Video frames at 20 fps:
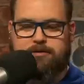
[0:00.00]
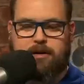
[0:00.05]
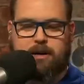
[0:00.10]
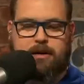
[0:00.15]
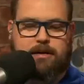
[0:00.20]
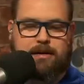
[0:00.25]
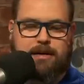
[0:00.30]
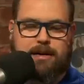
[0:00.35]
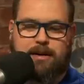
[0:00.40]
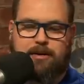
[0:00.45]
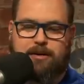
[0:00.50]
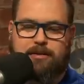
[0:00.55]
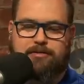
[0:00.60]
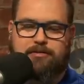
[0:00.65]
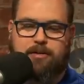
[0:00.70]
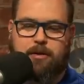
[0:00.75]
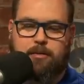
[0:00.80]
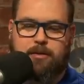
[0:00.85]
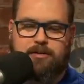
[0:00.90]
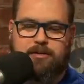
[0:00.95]
said Kadarius
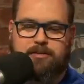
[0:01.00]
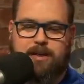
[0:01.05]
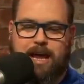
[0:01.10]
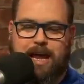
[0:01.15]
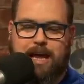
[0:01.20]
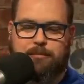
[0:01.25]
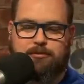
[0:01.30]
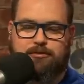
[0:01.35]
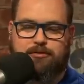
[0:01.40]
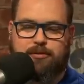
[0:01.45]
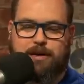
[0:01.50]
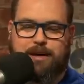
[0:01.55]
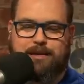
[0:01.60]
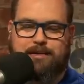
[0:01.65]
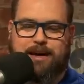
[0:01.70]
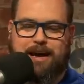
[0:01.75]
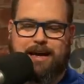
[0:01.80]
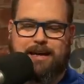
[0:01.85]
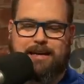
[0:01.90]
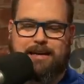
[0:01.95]
Toney's hamstring
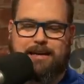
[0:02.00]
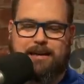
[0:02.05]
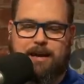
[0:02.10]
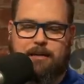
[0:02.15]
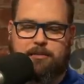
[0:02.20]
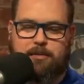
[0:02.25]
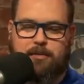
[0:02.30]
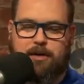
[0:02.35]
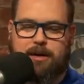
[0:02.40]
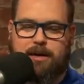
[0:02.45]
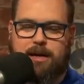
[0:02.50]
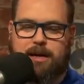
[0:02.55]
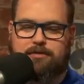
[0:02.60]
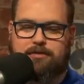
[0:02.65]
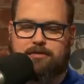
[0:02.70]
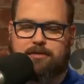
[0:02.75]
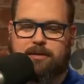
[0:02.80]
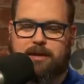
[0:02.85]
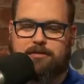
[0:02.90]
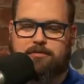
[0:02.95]
tightened up during
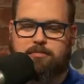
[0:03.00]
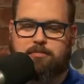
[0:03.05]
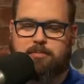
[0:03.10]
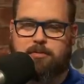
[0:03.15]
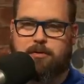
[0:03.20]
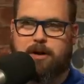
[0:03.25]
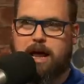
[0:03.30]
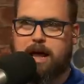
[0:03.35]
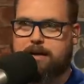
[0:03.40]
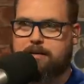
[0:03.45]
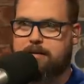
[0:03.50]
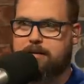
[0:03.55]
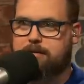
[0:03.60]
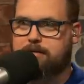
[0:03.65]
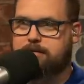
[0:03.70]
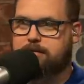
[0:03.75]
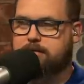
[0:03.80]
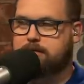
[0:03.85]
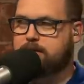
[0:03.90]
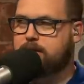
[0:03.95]
yesterday's
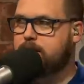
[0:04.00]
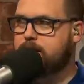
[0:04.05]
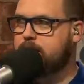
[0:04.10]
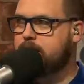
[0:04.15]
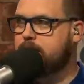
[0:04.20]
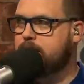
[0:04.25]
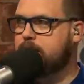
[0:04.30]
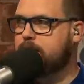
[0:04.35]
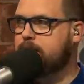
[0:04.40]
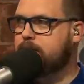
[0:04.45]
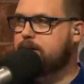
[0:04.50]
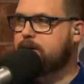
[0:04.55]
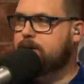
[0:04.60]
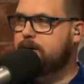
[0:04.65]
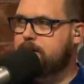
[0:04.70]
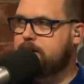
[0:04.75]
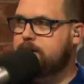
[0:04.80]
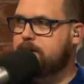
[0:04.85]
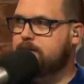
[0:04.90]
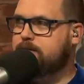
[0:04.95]
practice.
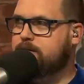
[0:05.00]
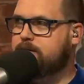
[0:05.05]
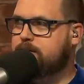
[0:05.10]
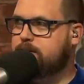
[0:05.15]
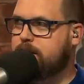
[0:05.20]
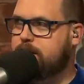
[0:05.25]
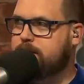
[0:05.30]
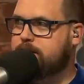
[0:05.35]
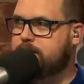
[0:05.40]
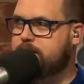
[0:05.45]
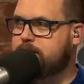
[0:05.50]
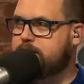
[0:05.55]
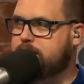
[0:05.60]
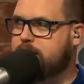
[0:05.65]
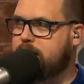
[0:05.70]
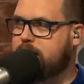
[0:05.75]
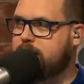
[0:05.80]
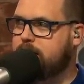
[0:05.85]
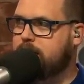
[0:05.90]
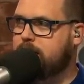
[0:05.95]
Goodness gracious,
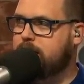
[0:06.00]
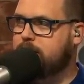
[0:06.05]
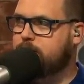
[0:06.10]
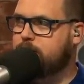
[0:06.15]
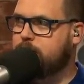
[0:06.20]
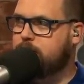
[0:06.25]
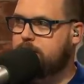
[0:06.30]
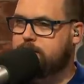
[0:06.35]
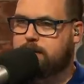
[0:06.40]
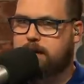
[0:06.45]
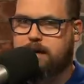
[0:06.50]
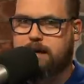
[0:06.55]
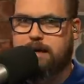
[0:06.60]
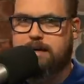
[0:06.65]
that guy. Well, His, I